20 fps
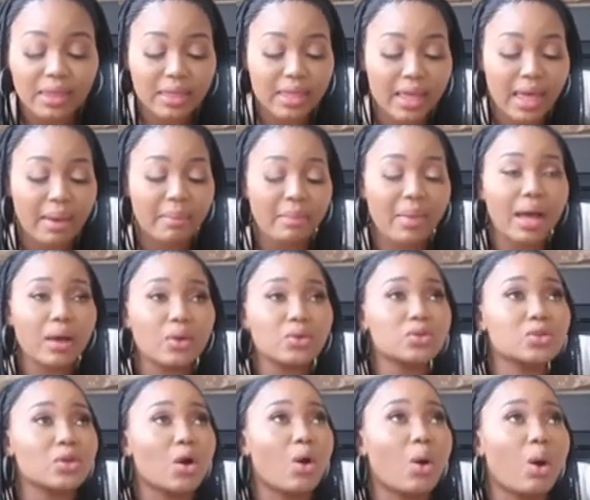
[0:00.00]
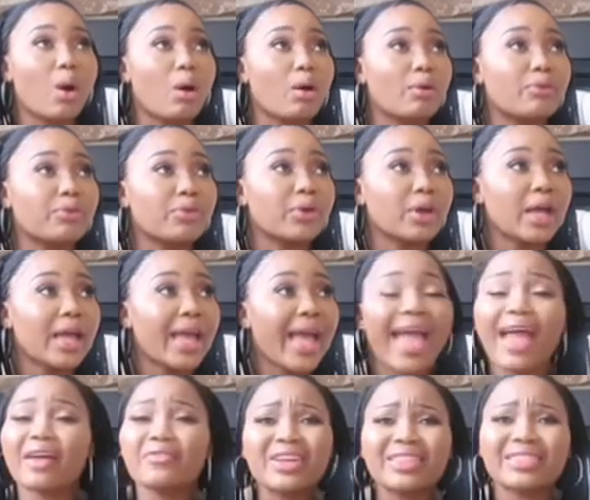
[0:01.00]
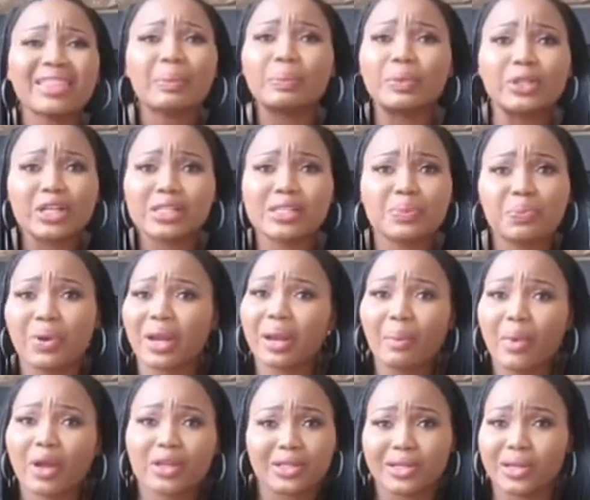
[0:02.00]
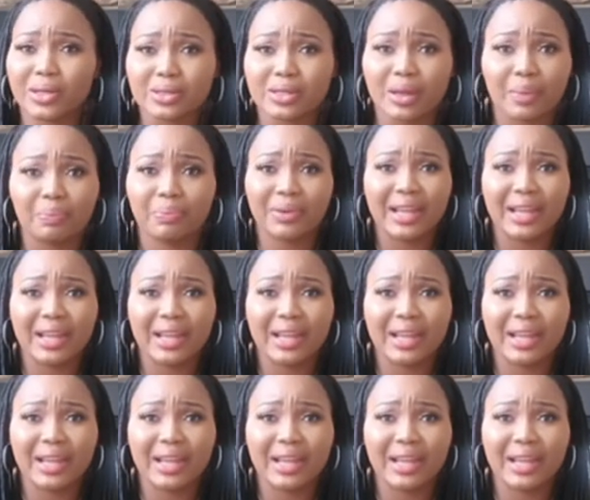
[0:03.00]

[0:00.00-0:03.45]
the amount of everything just pretty much goes up.